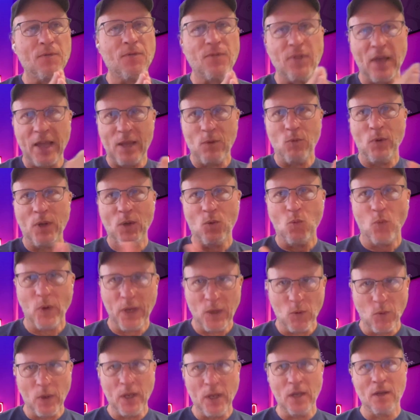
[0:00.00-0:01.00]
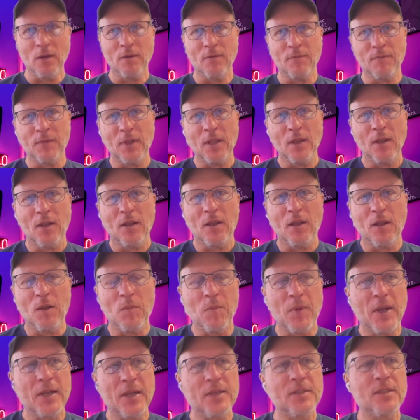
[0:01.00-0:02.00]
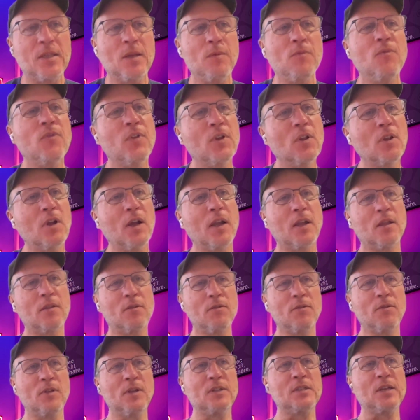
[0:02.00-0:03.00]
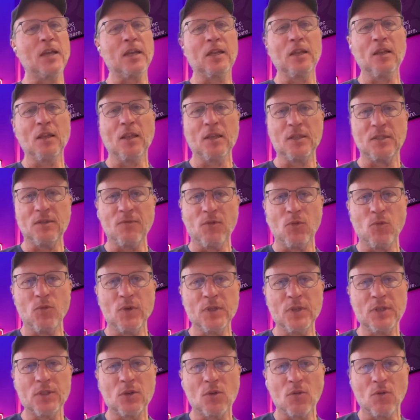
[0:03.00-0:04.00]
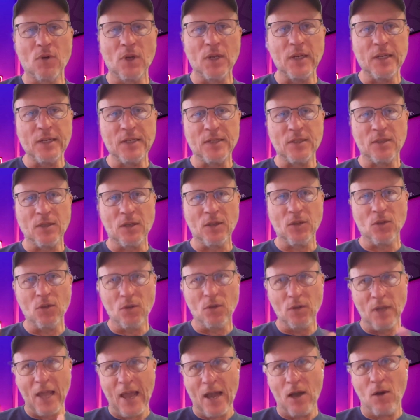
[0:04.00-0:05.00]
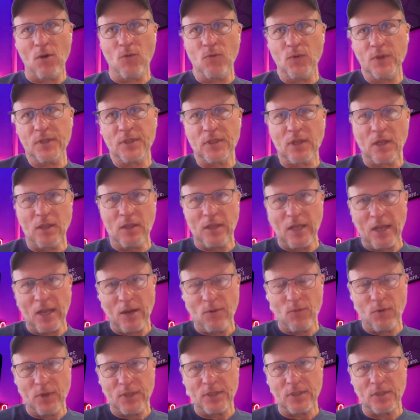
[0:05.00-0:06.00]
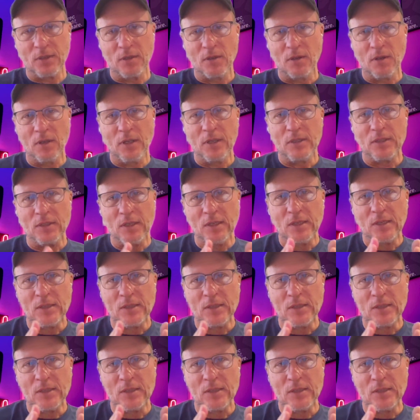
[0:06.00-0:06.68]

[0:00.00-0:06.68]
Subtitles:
if they win, we win, it makes them feel like they're taking less of a risk, or at least that our risk and their risk is